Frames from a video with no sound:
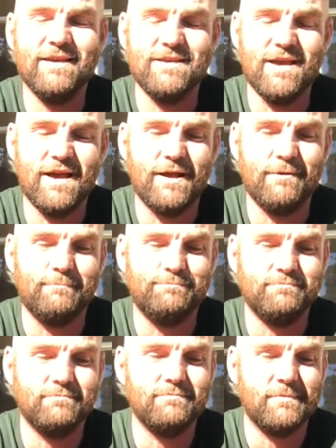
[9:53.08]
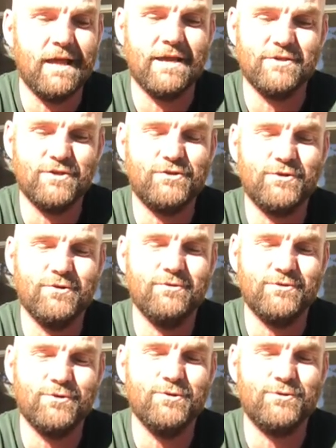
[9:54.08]
He's
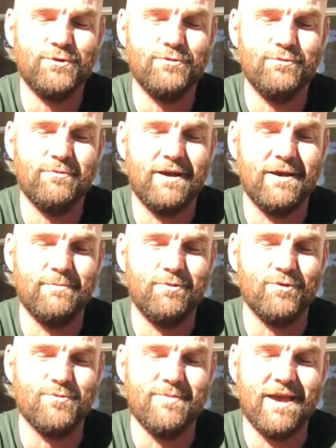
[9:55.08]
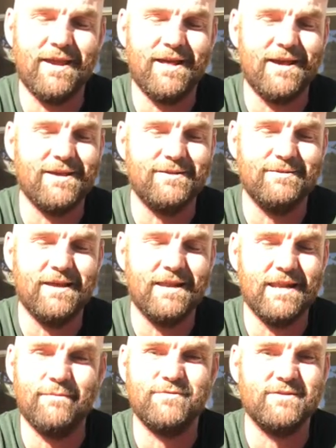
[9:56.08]
a true blue man,
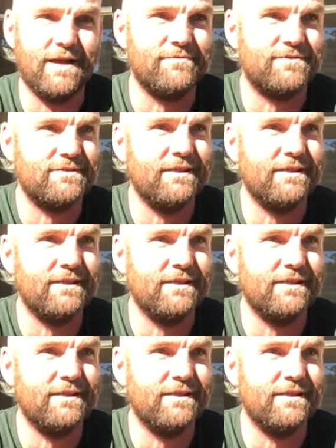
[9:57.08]
and loves the